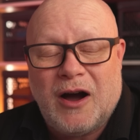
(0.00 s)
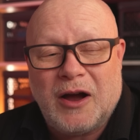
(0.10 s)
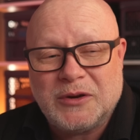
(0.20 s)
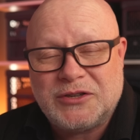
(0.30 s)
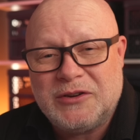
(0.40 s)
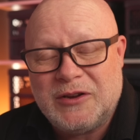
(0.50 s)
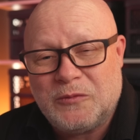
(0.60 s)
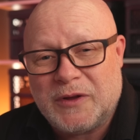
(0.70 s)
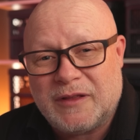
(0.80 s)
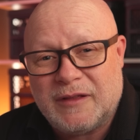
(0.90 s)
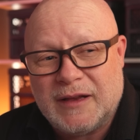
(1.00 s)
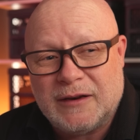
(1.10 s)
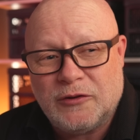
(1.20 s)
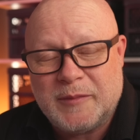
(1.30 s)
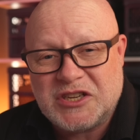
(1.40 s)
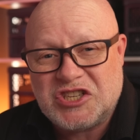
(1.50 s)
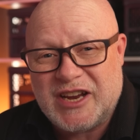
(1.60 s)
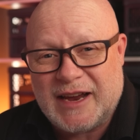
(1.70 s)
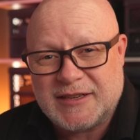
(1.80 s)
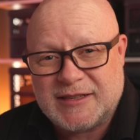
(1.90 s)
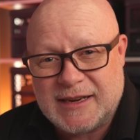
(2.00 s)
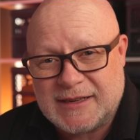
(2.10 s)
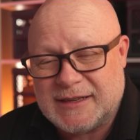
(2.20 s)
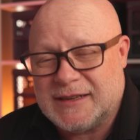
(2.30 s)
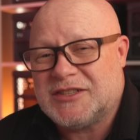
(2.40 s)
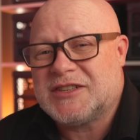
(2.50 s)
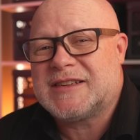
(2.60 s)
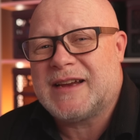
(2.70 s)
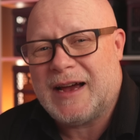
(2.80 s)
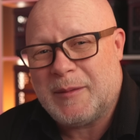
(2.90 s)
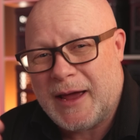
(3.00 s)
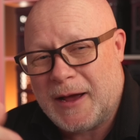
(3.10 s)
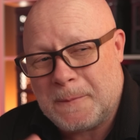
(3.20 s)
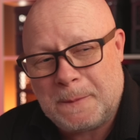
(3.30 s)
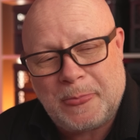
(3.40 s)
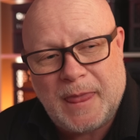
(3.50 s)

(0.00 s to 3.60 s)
I was shooting with the Lumix GH6. It had just come out.